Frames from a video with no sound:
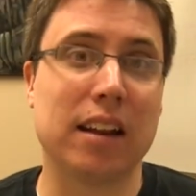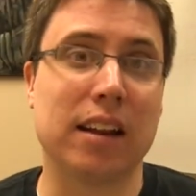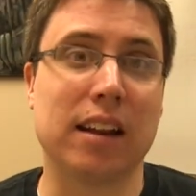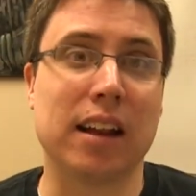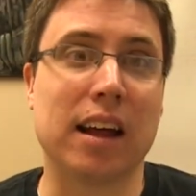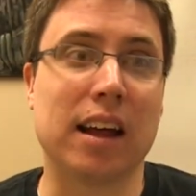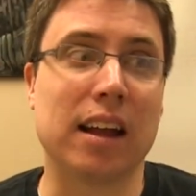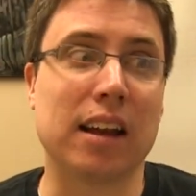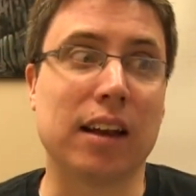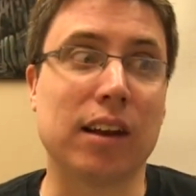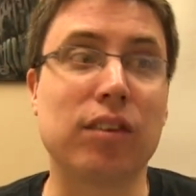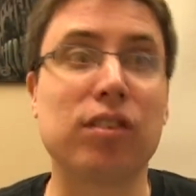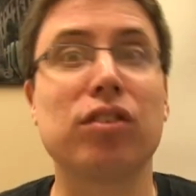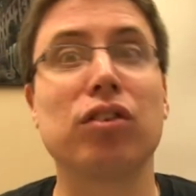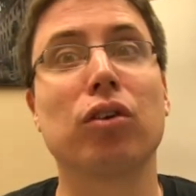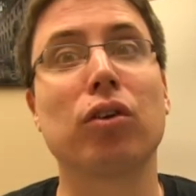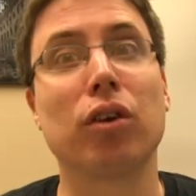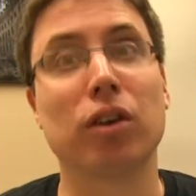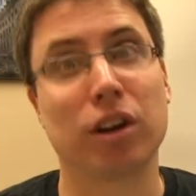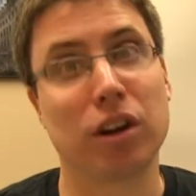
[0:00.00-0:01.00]
then the
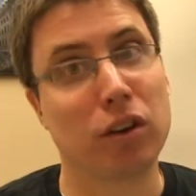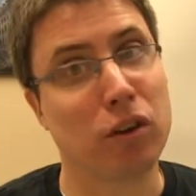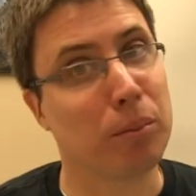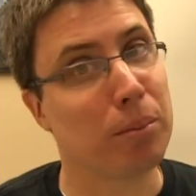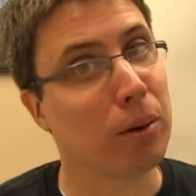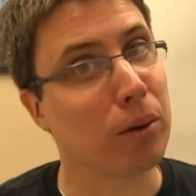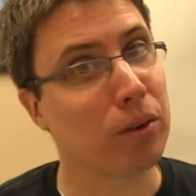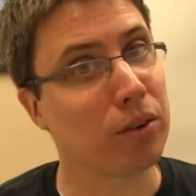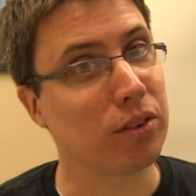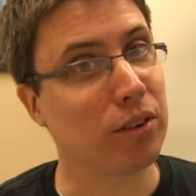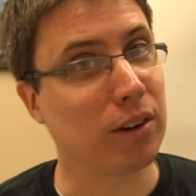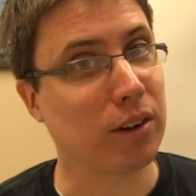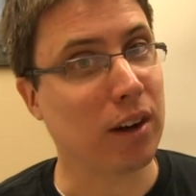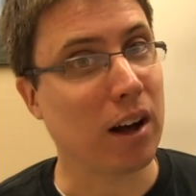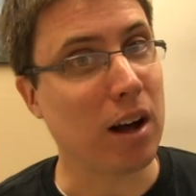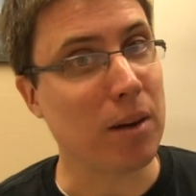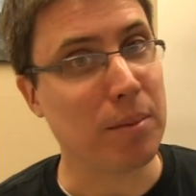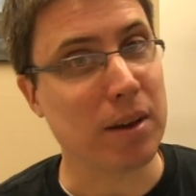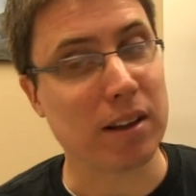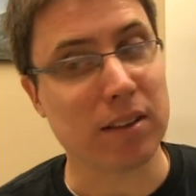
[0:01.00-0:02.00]
sooner you post your
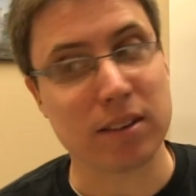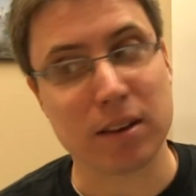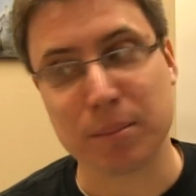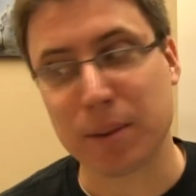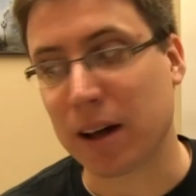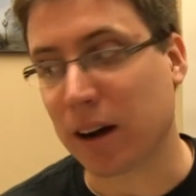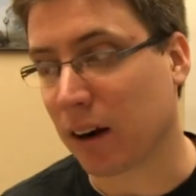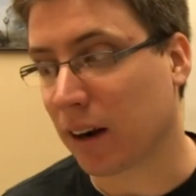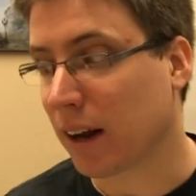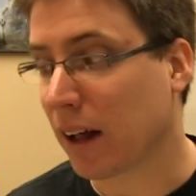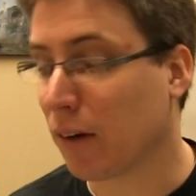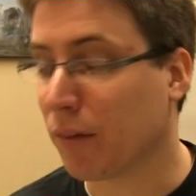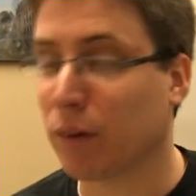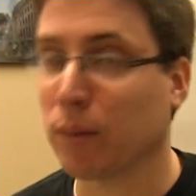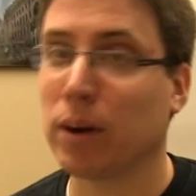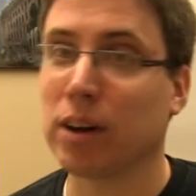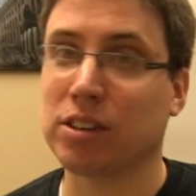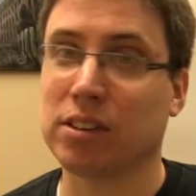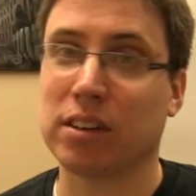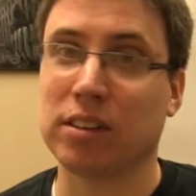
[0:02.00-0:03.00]
comments, the better. Now, if
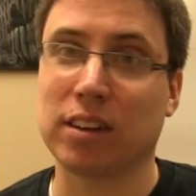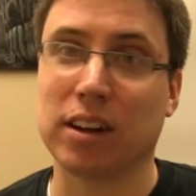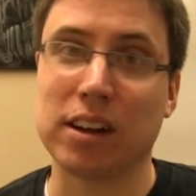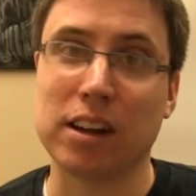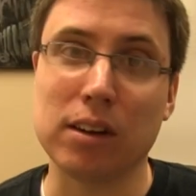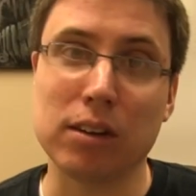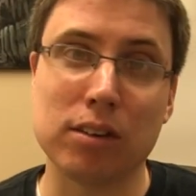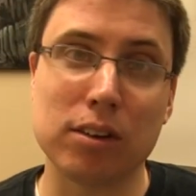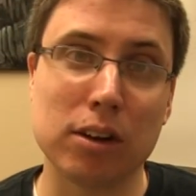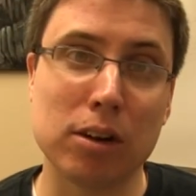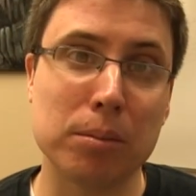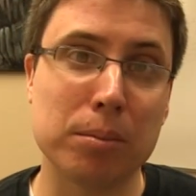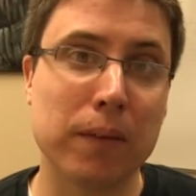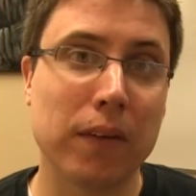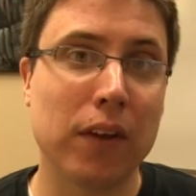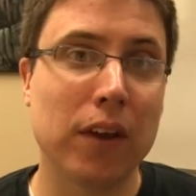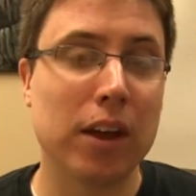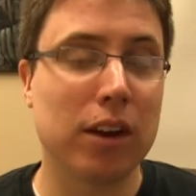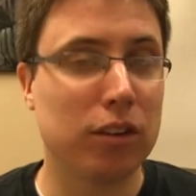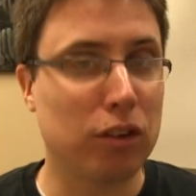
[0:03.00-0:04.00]
you're watching this on
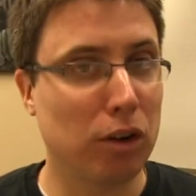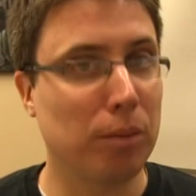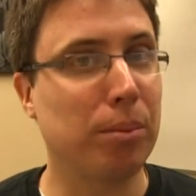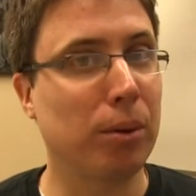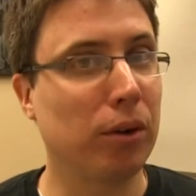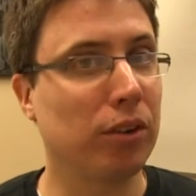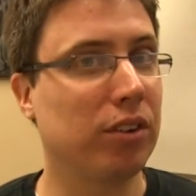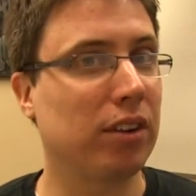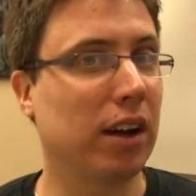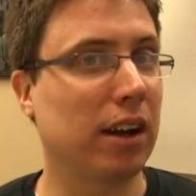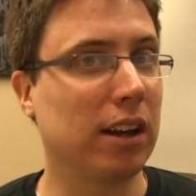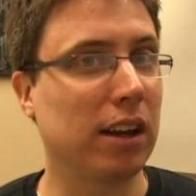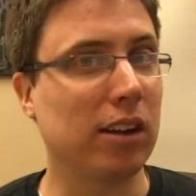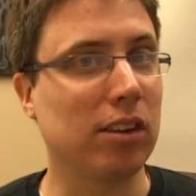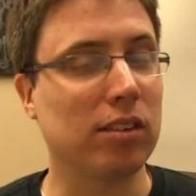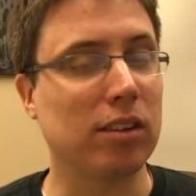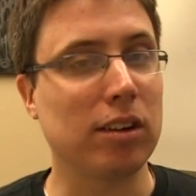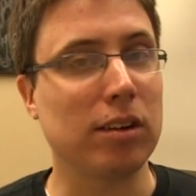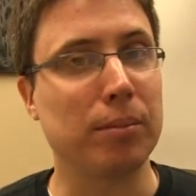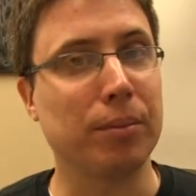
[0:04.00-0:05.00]
YouTube, don't post it on
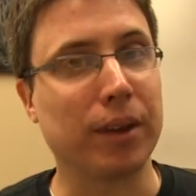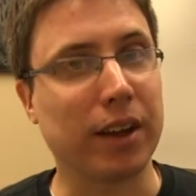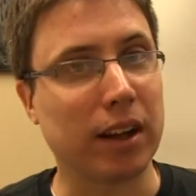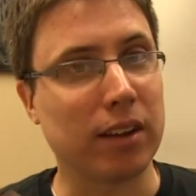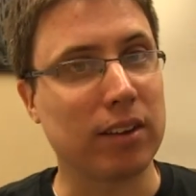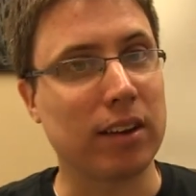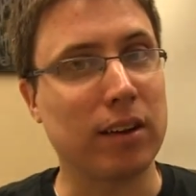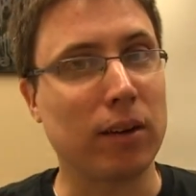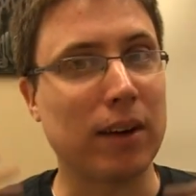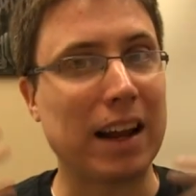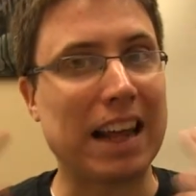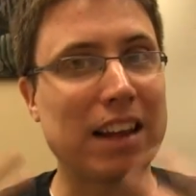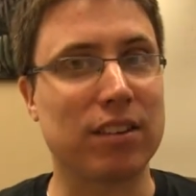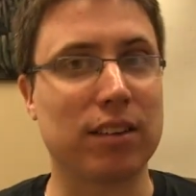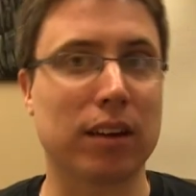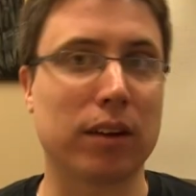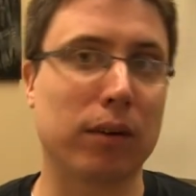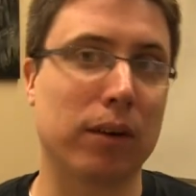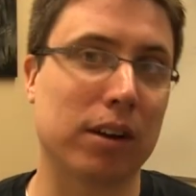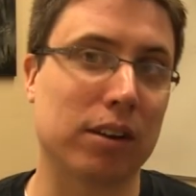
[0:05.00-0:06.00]
YouTube because I don't
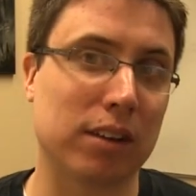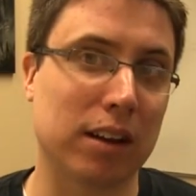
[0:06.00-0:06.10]
answer the